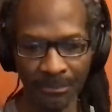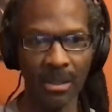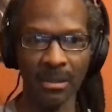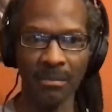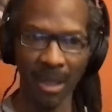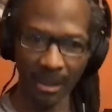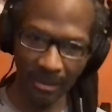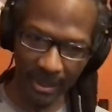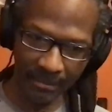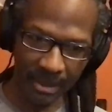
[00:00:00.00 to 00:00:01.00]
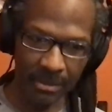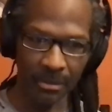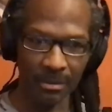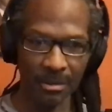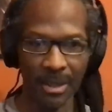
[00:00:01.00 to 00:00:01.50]
the monoamine
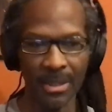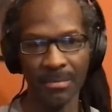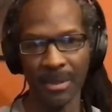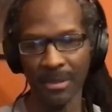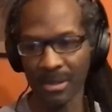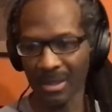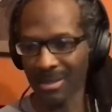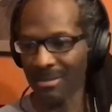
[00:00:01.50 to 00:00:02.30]
neurotransmitters are